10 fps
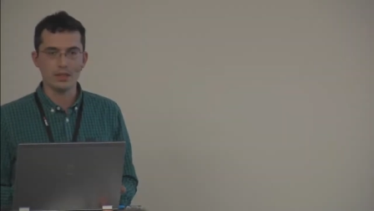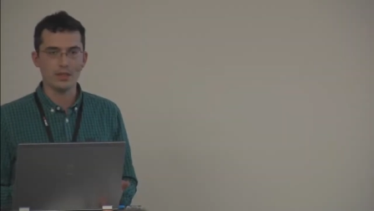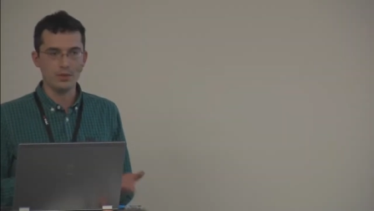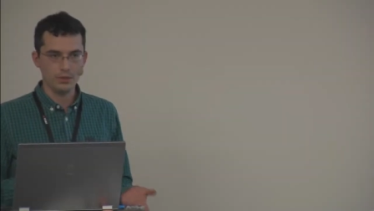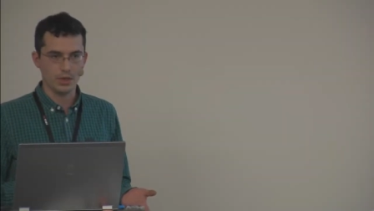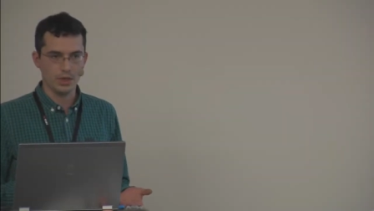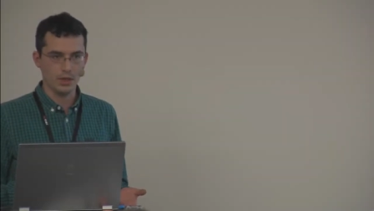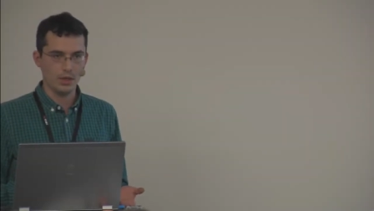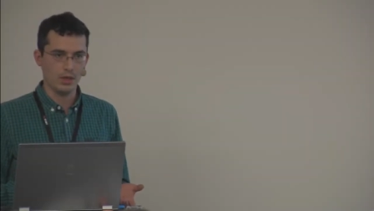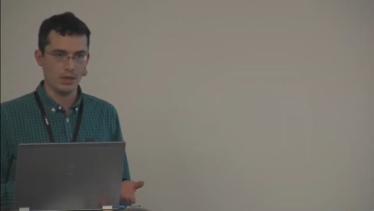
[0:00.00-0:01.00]
a user,
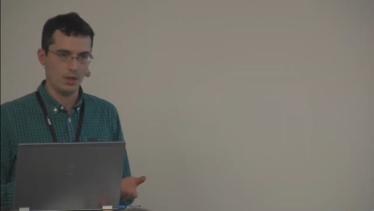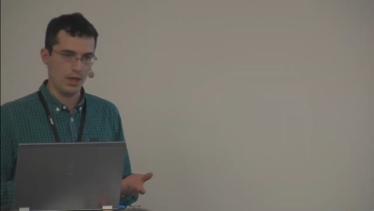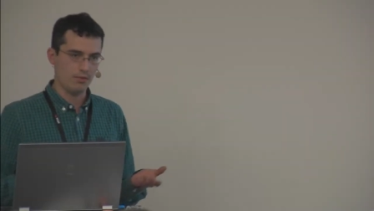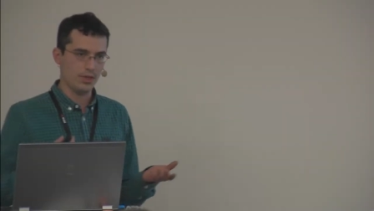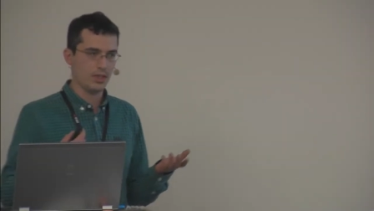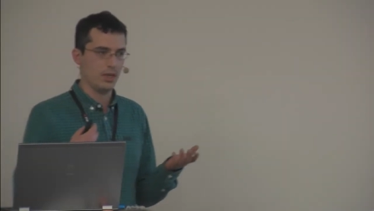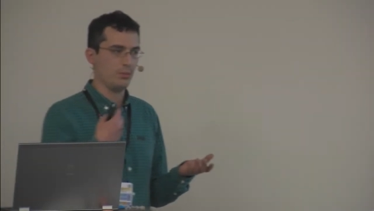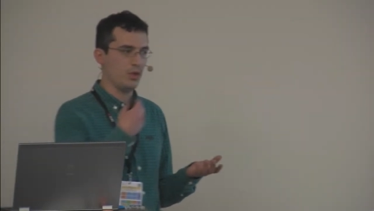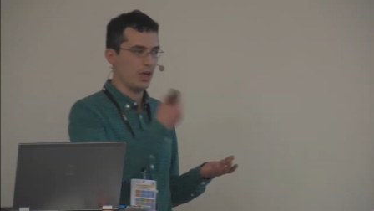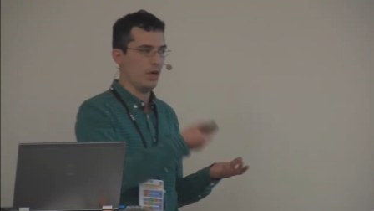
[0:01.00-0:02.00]
every time
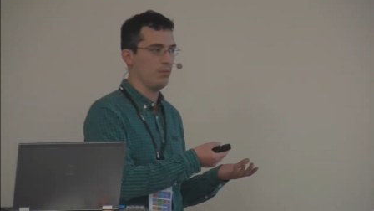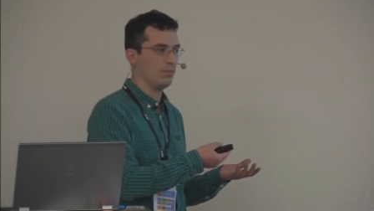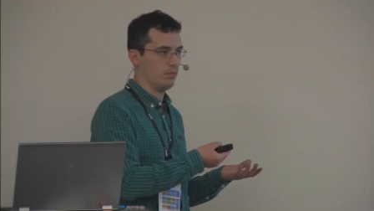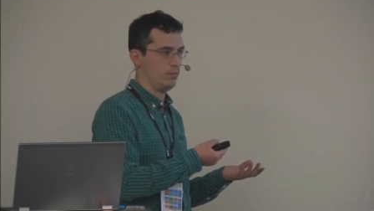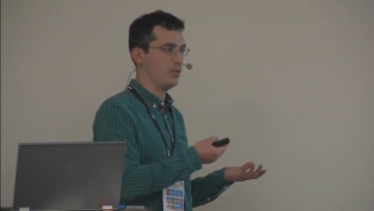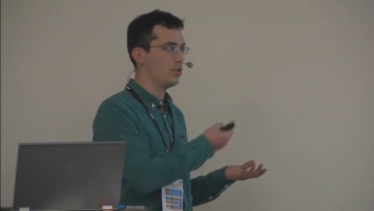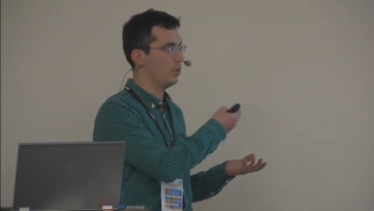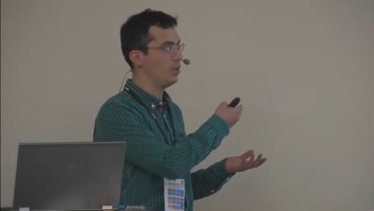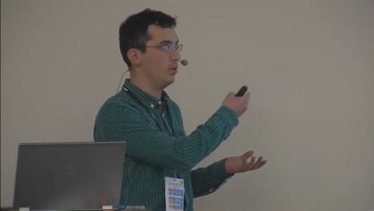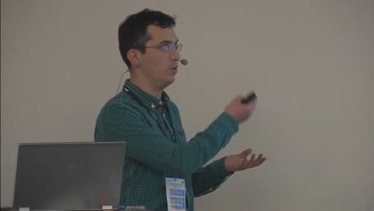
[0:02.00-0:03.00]
you come to a
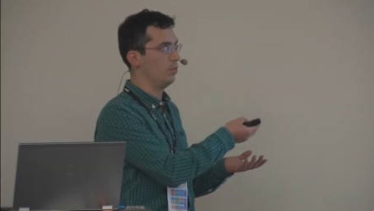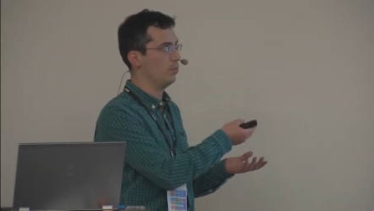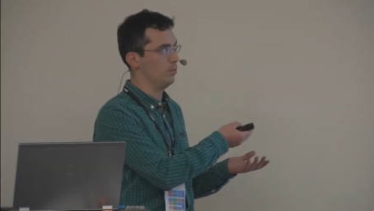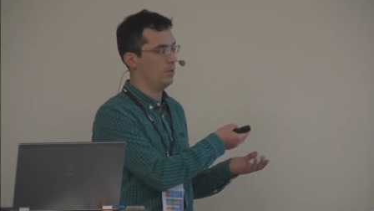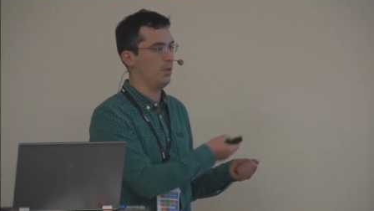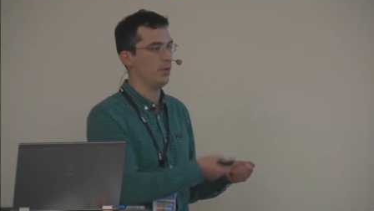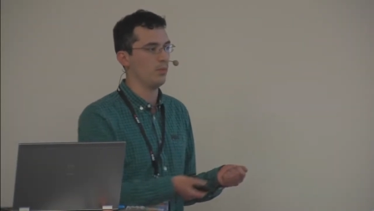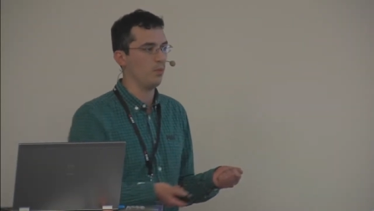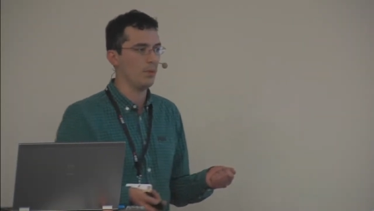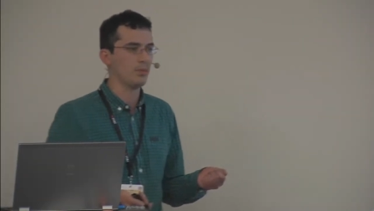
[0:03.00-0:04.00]
new
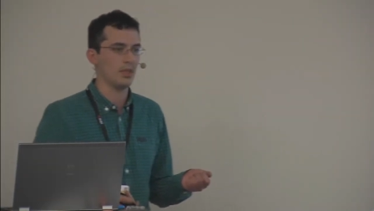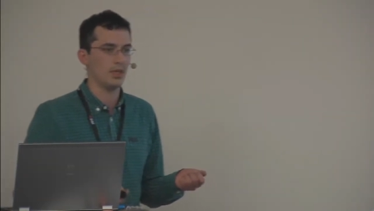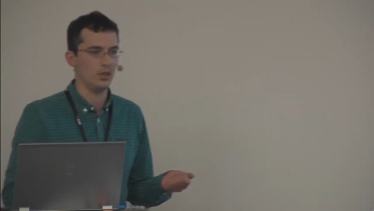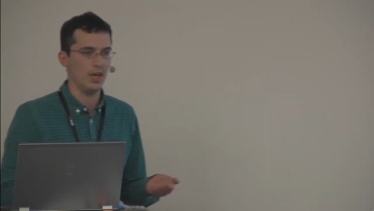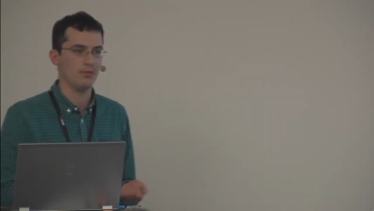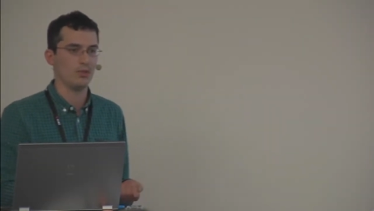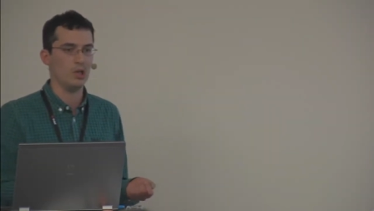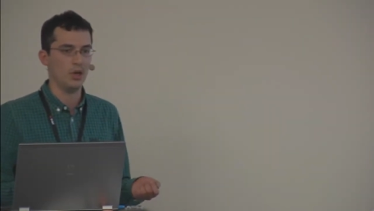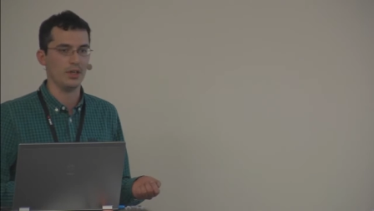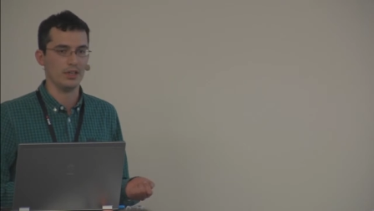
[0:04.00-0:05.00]
department website, you have to
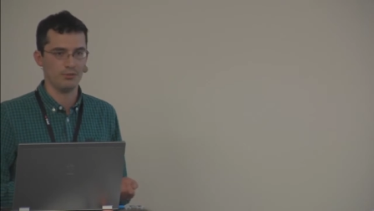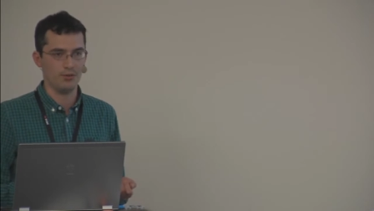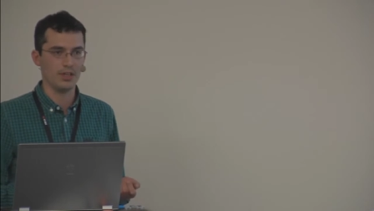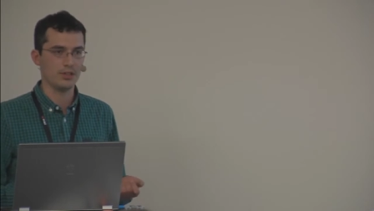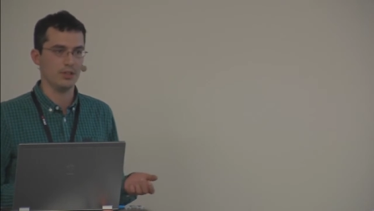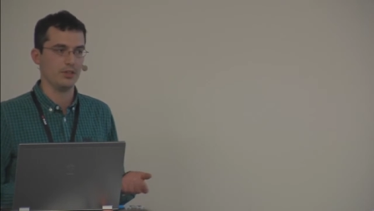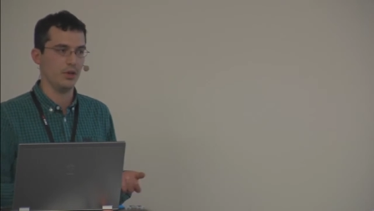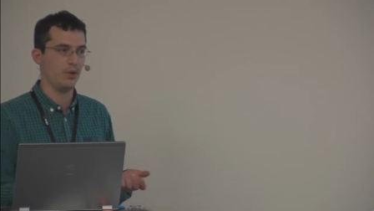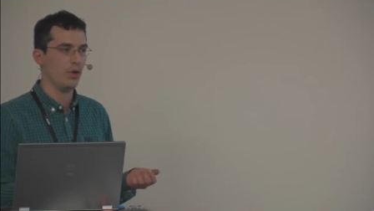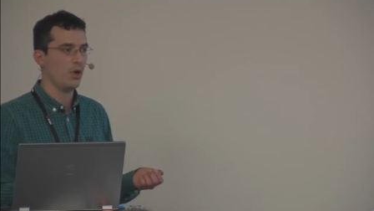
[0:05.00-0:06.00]
learn it afresh. There's
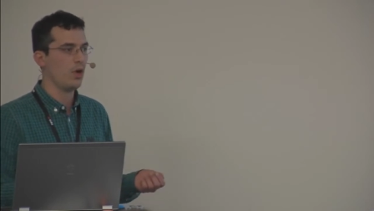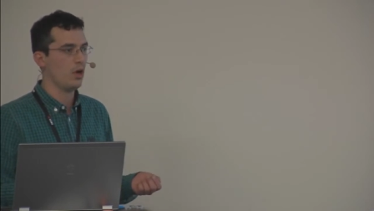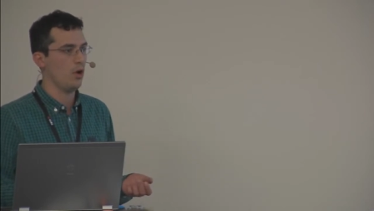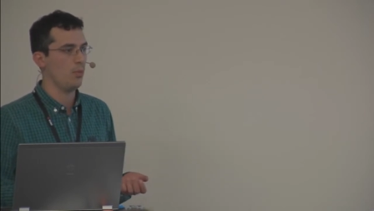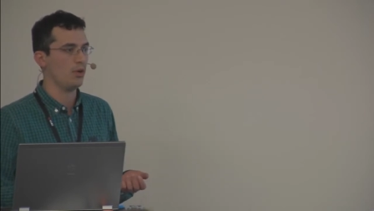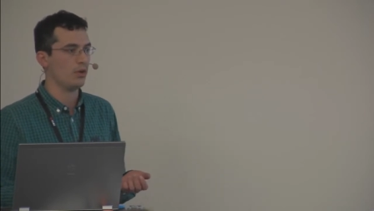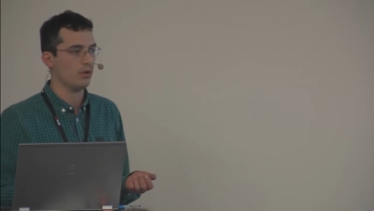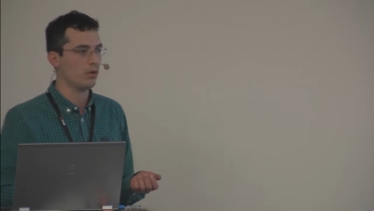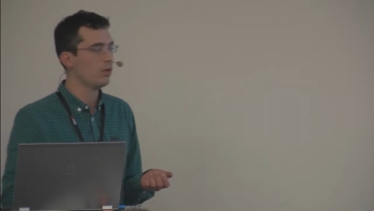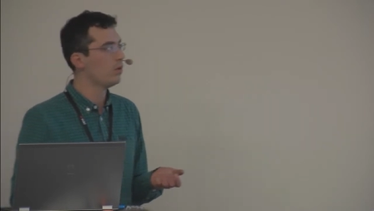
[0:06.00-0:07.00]
no
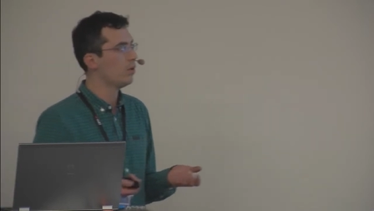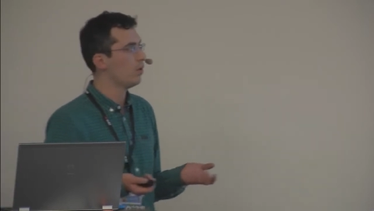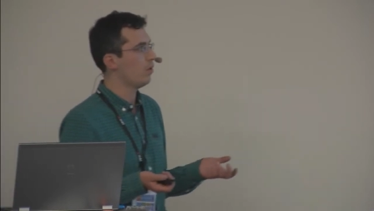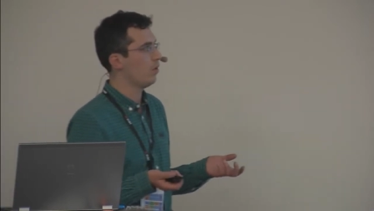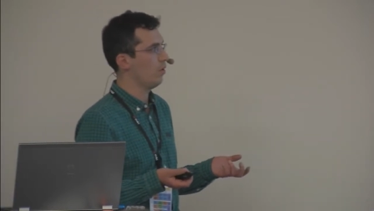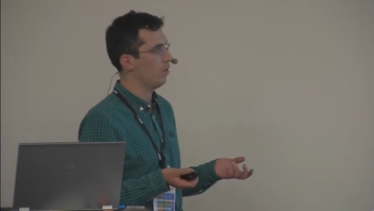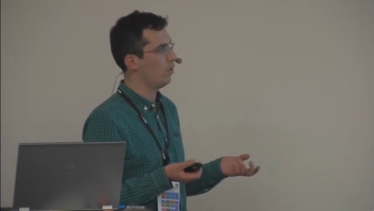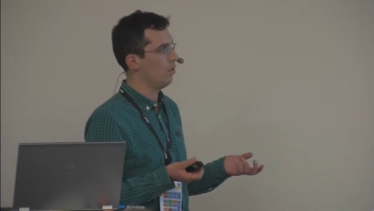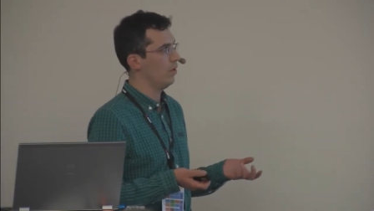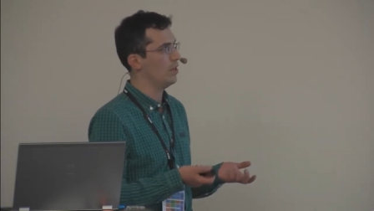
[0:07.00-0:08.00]
common
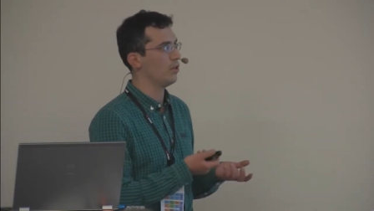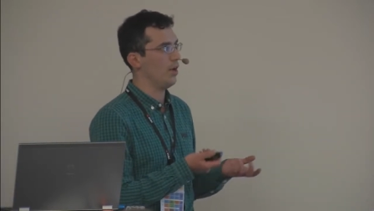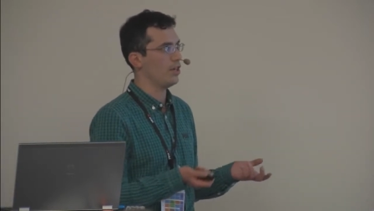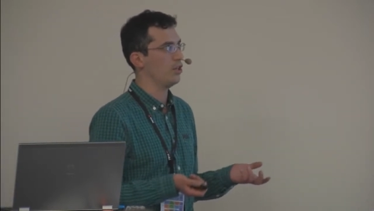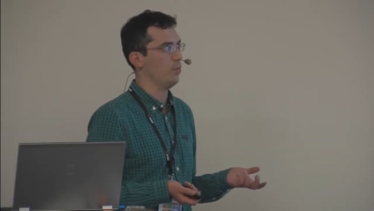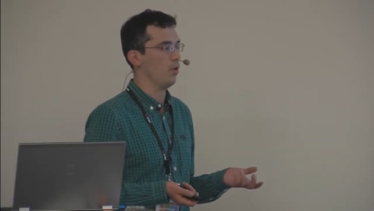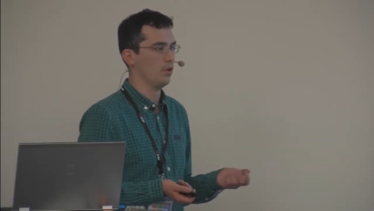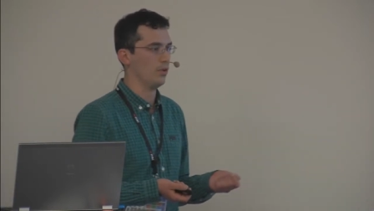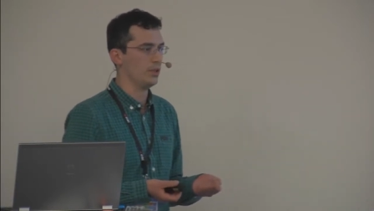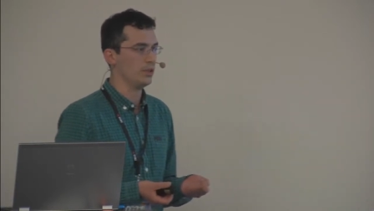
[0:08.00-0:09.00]
interaction
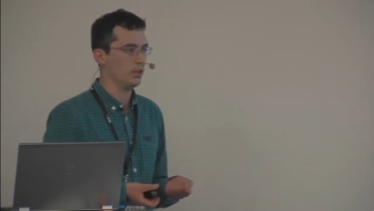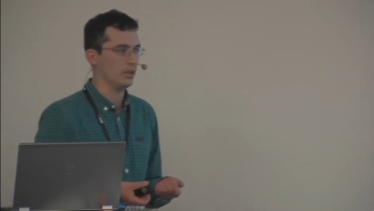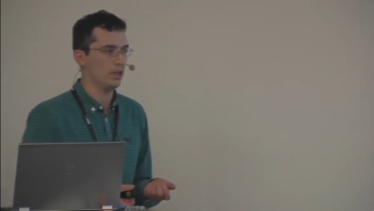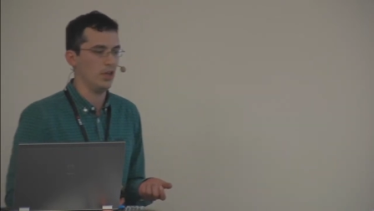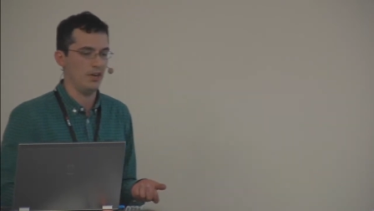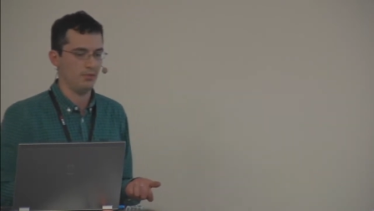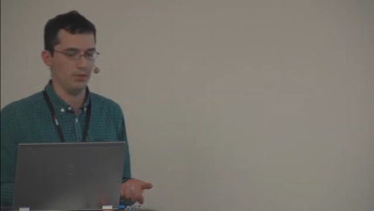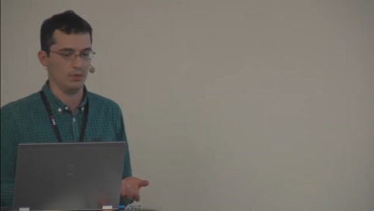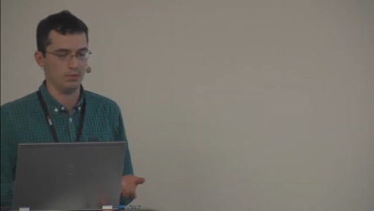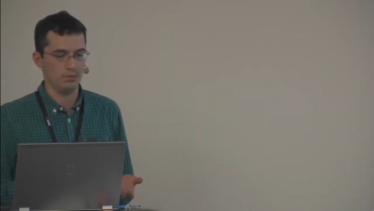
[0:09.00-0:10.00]
model. There's, uh, you have
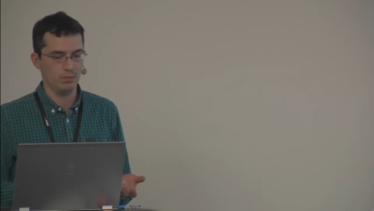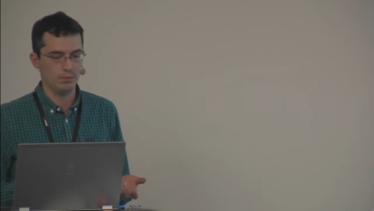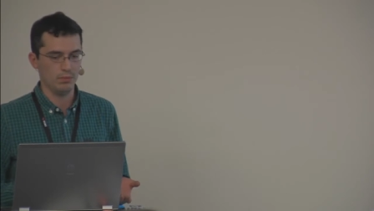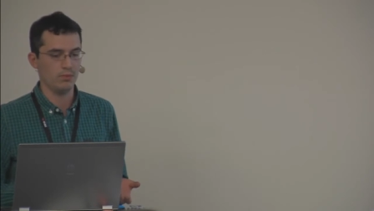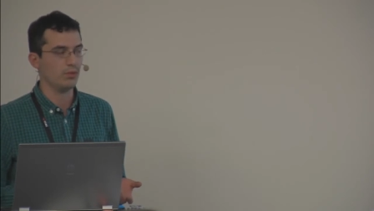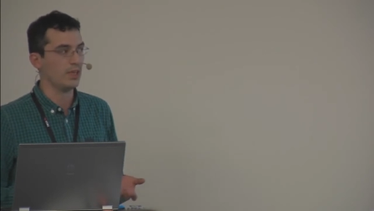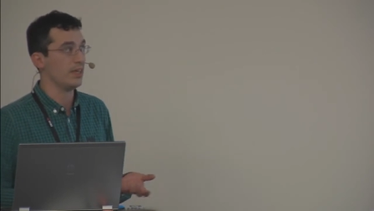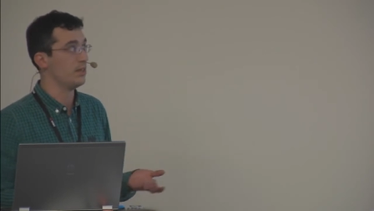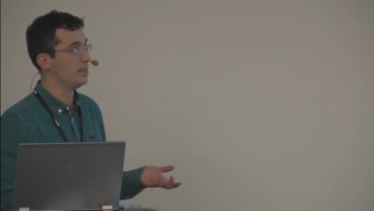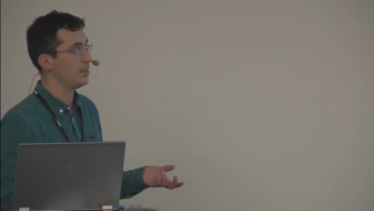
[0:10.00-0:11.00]
to really
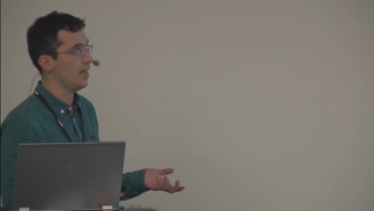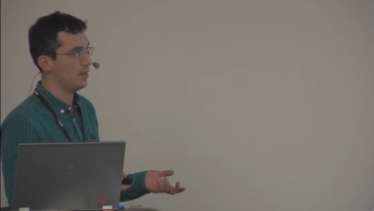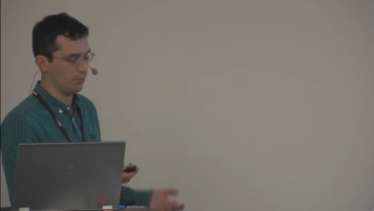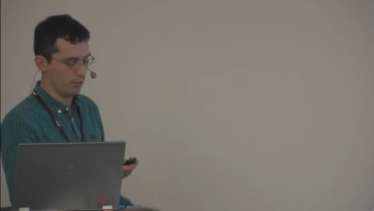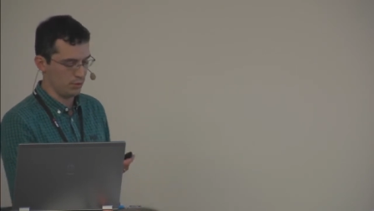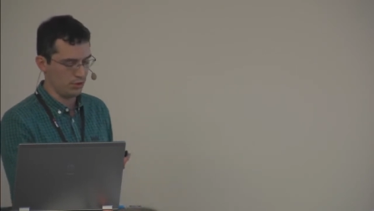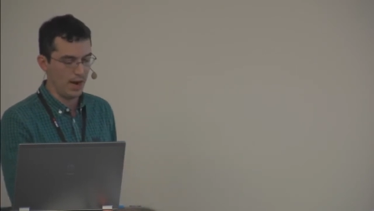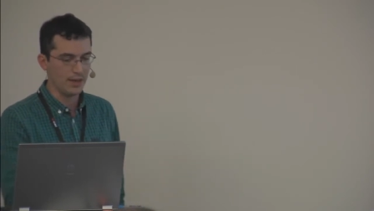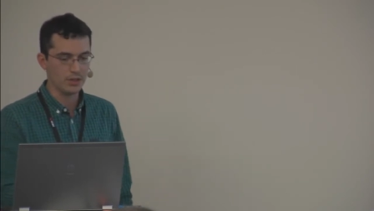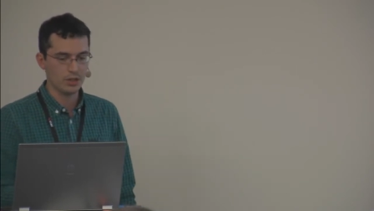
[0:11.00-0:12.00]
understand it from scratch.